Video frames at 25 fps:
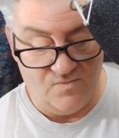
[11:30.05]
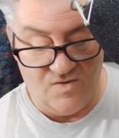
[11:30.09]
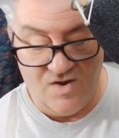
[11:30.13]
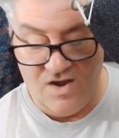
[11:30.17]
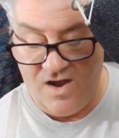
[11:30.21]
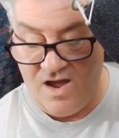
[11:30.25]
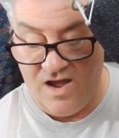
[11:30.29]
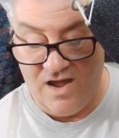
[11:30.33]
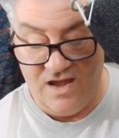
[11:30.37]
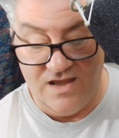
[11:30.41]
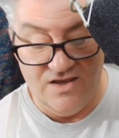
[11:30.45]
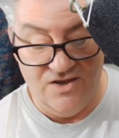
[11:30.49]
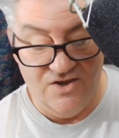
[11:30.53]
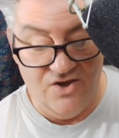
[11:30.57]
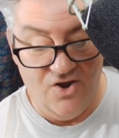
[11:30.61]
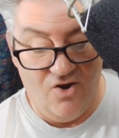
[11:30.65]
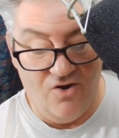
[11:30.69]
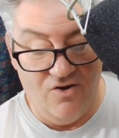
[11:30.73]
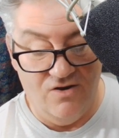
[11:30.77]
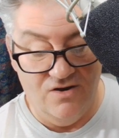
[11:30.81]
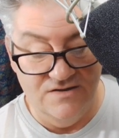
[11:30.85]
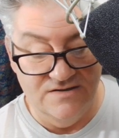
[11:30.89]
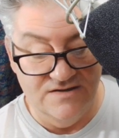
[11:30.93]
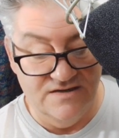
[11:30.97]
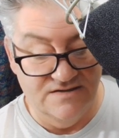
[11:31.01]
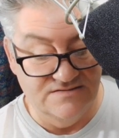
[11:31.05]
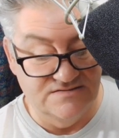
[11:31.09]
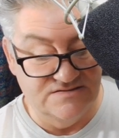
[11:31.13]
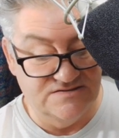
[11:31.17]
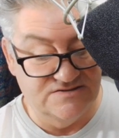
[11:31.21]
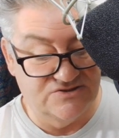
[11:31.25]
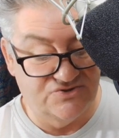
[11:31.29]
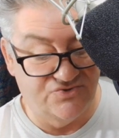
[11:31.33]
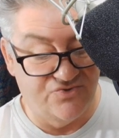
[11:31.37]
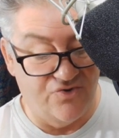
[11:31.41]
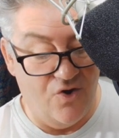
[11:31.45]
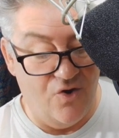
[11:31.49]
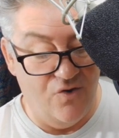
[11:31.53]
I yearned and
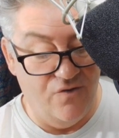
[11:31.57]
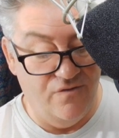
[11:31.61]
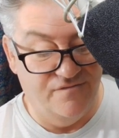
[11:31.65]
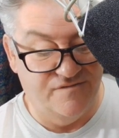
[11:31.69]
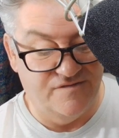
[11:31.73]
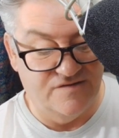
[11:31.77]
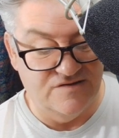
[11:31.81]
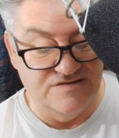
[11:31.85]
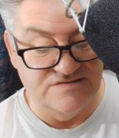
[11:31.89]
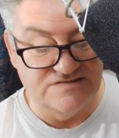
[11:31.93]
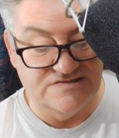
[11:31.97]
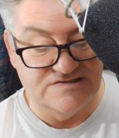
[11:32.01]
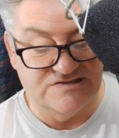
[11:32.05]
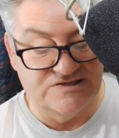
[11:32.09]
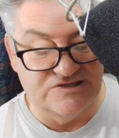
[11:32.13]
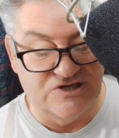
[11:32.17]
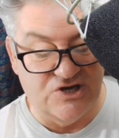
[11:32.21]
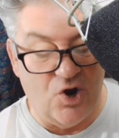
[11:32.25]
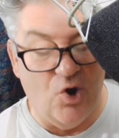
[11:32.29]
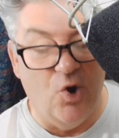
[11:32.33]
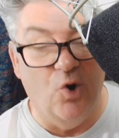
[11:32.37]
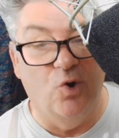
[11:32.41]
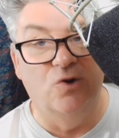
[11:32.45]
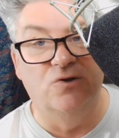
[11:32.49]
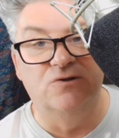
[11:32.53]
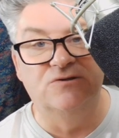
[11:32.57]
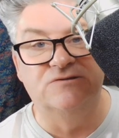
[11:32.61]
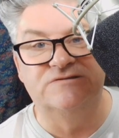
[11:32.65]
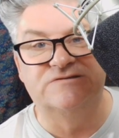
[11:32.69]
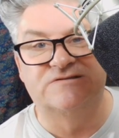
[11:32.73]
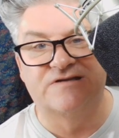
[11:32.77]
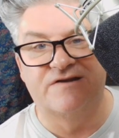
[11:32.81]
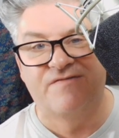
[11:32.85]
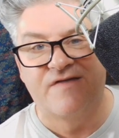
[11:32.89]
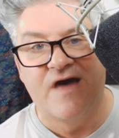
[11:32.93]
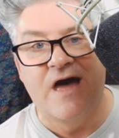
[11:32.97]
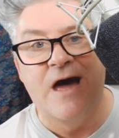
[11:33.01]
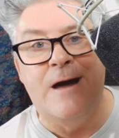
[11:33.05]
strove to scold
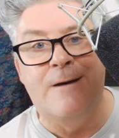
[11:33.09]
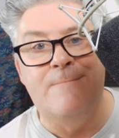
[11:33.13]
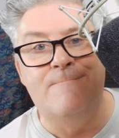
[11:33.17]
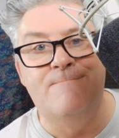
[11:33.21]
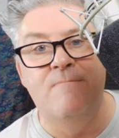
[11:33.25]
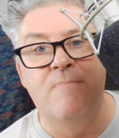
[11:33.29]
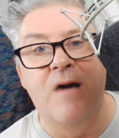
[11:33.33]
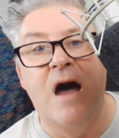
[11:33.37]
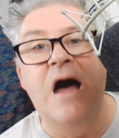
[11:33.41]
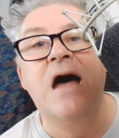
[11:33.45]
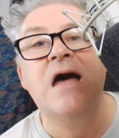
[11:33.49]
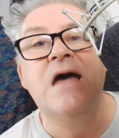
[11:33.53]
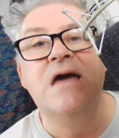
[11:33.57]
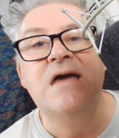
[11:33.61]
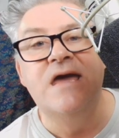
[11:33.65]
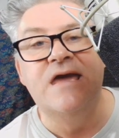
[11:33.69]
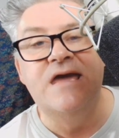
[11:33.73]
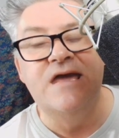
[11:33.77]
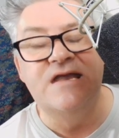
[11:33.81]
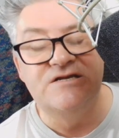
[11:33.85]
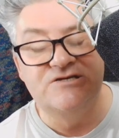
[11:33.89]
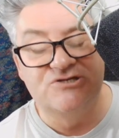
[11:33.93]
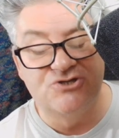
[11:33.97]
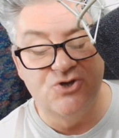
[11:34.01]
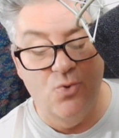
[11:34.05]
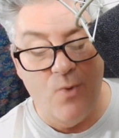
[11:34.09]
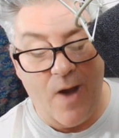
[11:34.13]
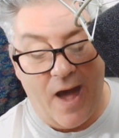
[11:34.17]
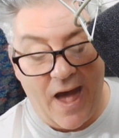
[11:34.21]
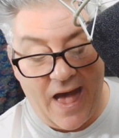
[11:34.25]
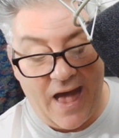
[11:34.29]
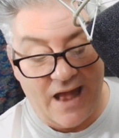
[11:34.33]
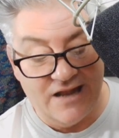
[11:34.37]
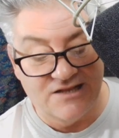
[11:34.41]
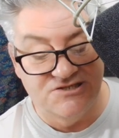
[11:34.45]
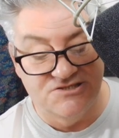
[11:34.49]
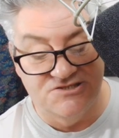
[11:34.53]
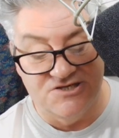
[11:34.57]
them into
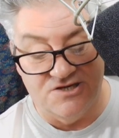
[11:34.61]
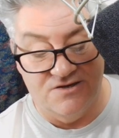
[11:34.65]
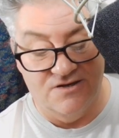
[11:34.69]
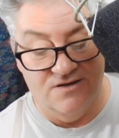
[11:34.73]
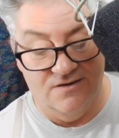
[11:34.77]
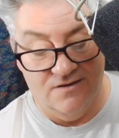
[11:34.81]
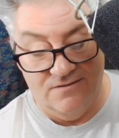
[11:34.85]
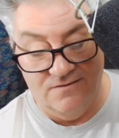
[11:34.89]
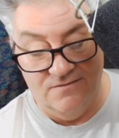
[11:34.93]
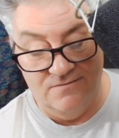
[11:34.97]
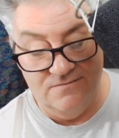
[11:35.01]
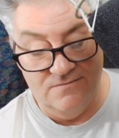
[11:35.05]
action